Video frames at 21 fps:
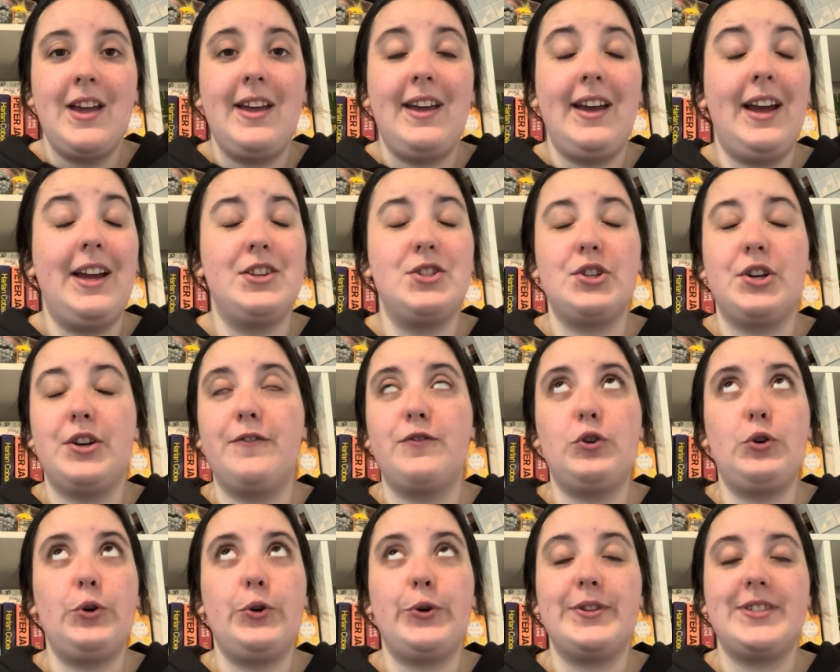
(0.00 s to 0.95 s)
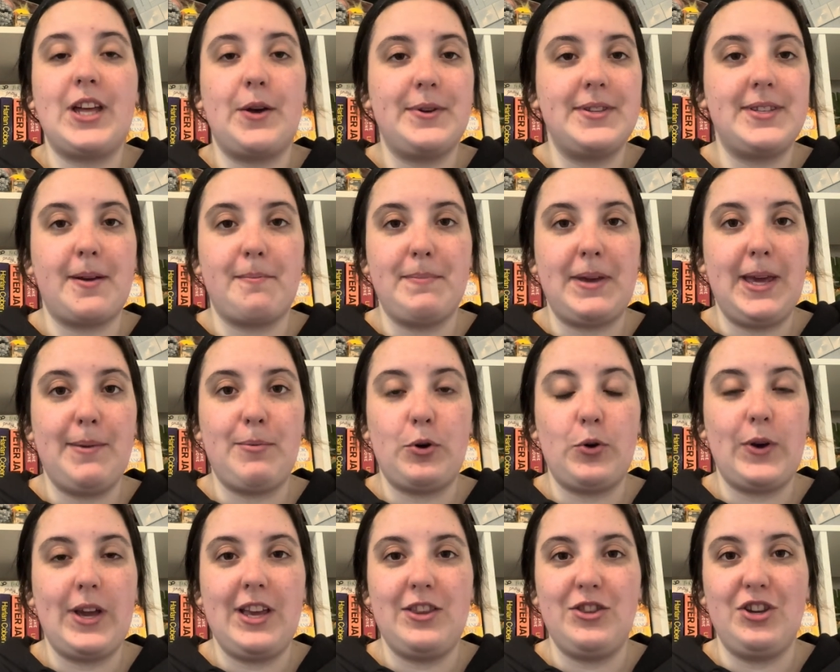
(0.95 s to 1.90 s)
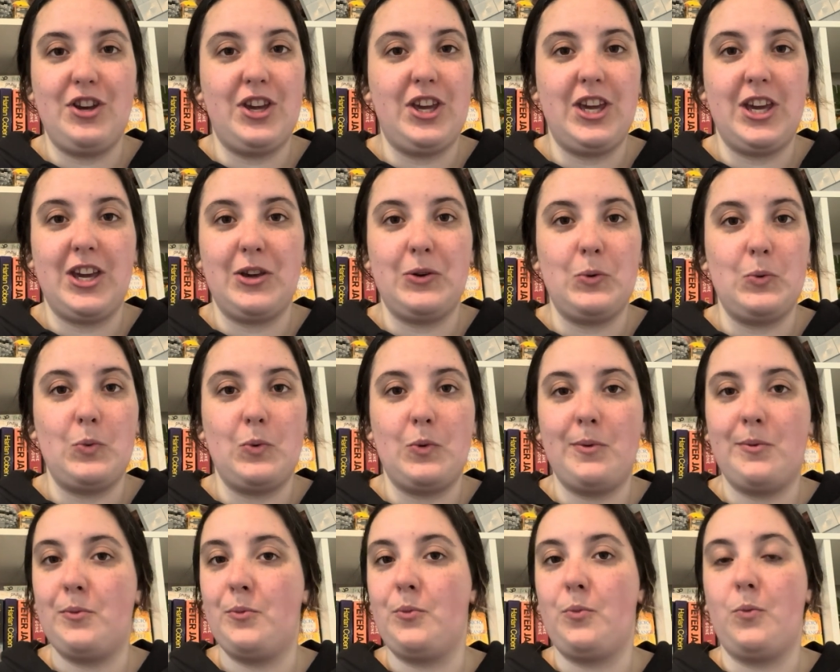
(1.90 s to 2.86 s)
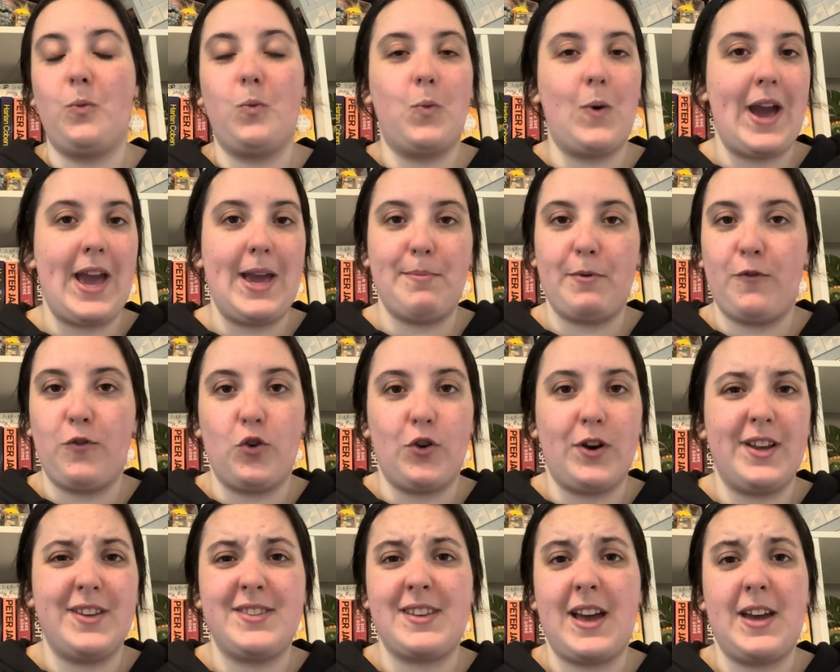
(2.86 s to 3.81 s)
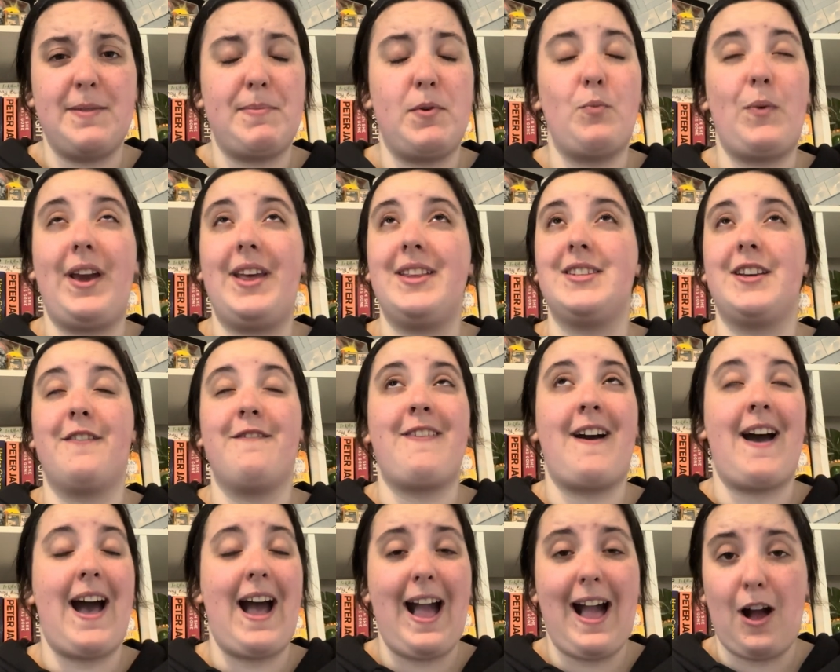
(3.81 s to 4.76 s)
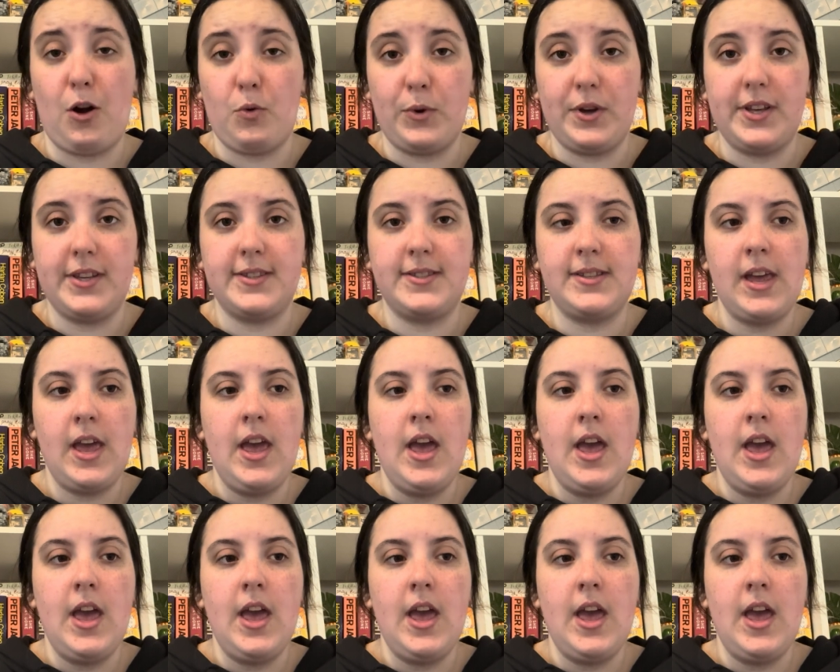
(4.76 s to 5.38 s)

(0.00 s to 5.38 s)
And of course there were some people in the queue way before us that had been waiting for hours,